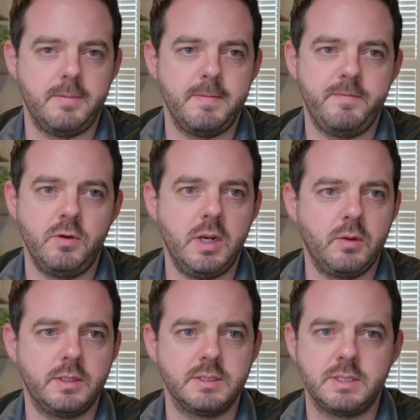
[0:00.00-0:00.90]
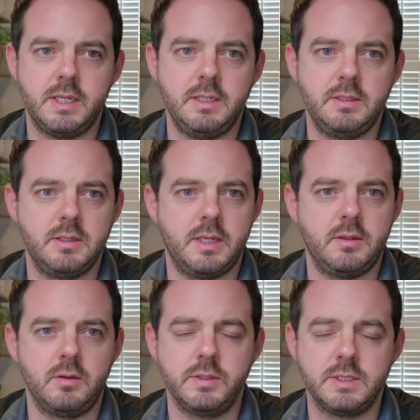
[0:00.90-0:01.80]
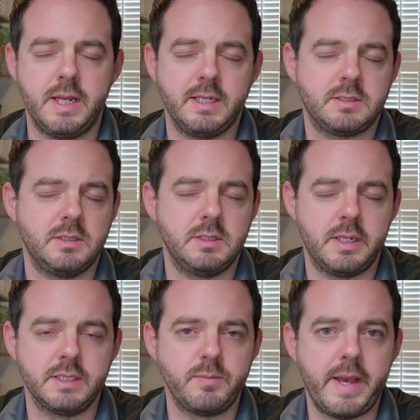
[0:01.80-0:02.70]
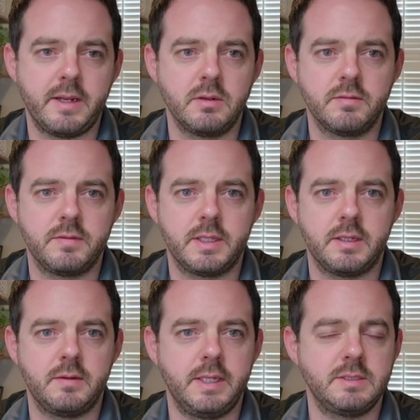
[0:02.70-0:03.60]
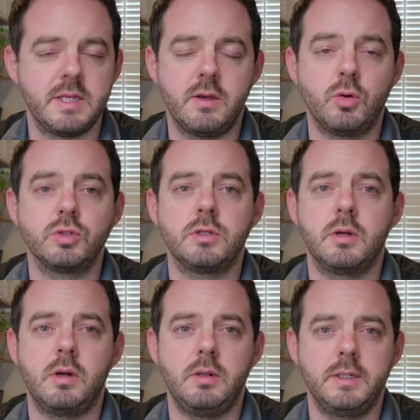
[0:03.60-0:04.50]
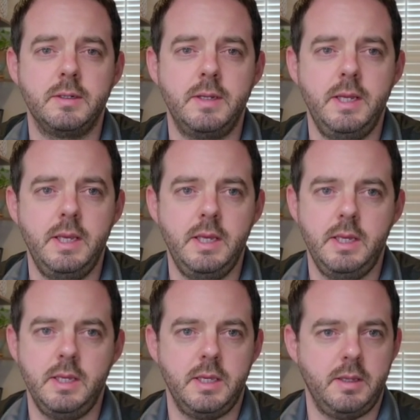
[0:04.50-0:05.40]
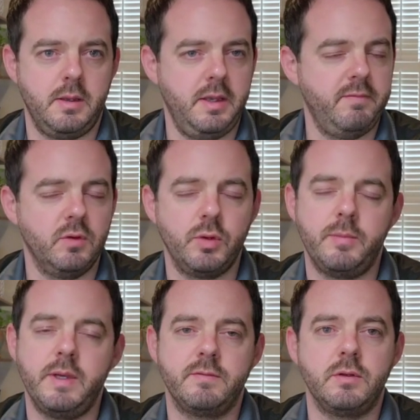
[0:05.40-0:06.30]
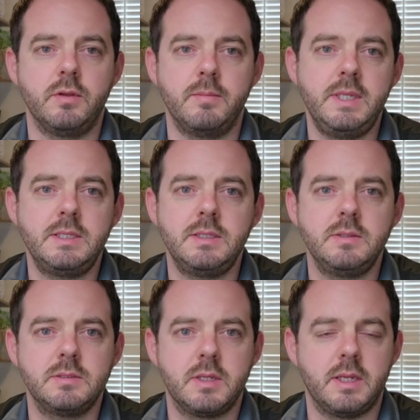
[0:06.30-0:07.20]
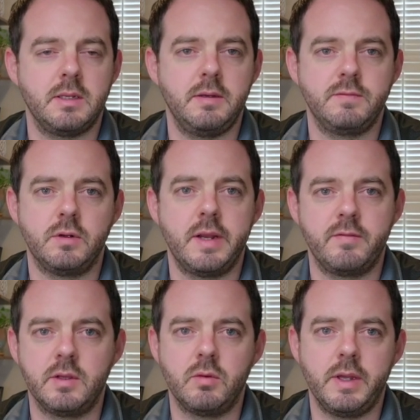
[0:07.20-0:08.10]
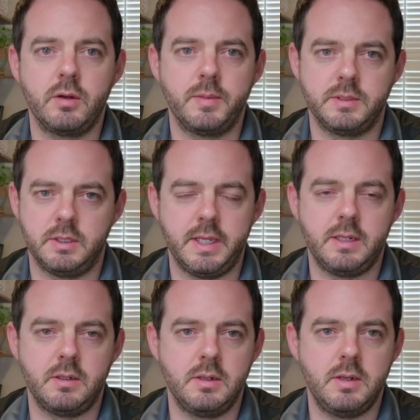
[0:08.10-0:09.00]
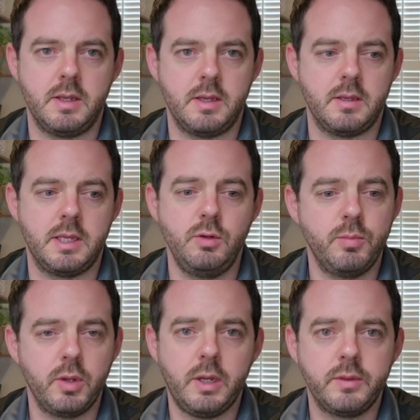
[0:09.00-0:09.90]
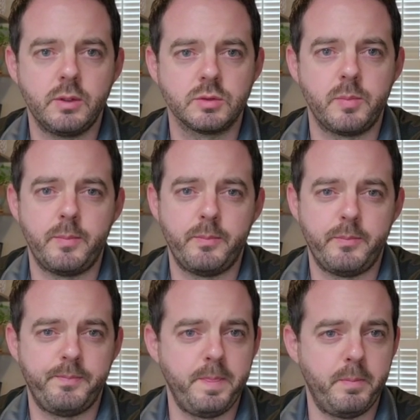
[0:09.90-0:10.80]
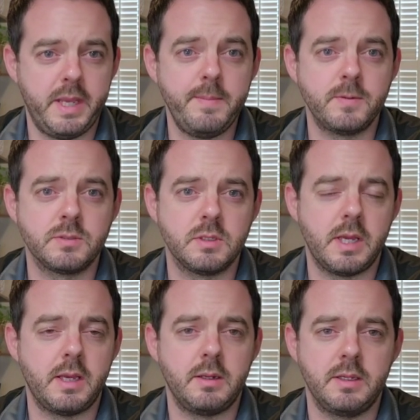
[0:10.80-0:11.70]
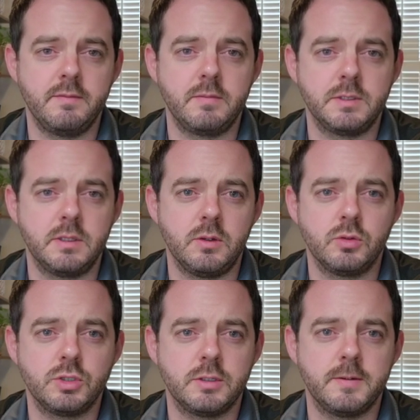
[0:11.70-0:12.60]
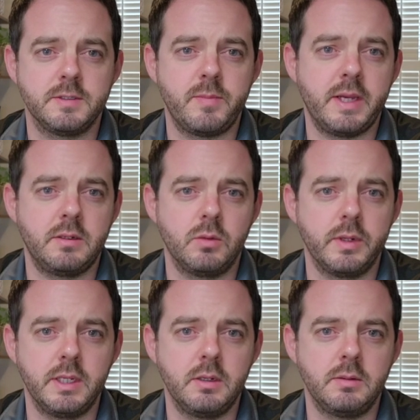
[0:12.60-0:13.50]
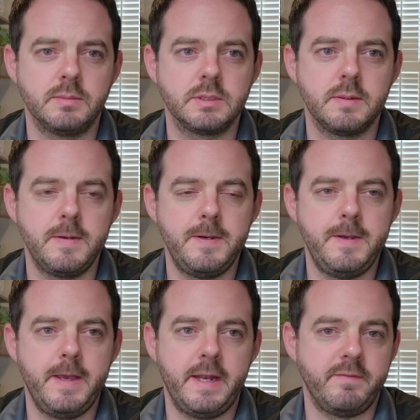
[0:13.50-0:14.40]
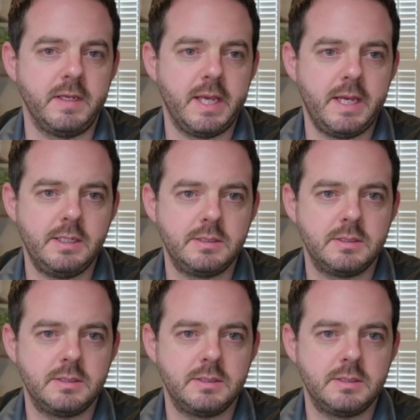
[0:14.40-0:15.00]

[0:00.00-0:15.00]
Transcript: If you're out on site and there is an accident and it's bad enough that, let's say, OSHA are called in, even though you may have done the meetings and you've done everything right up until then, can you pull out those papers and give them to the OSHA inspector when he comes? And if you can't,